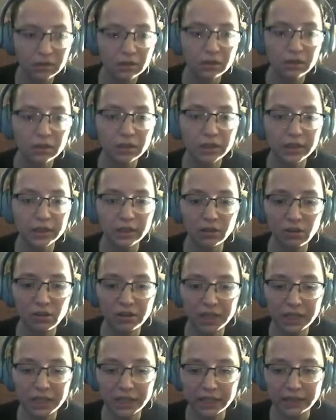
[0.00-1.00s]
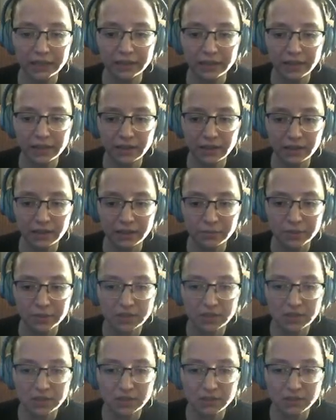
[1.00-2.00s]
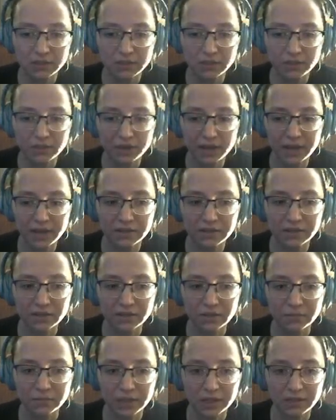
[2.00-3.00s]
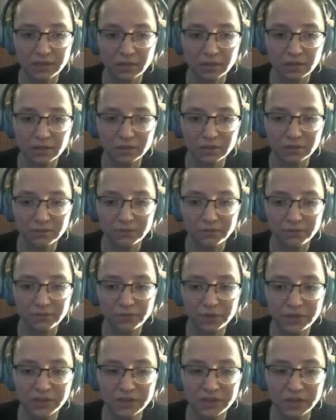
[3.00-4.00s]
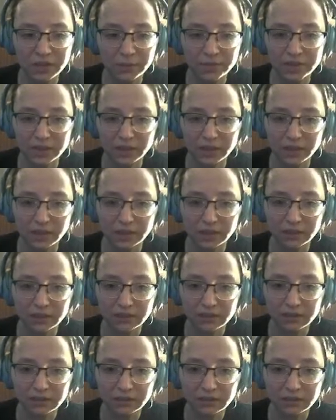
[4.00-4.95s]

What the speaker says: He called again, Ellie, but still no answer, but he heard footsteps again.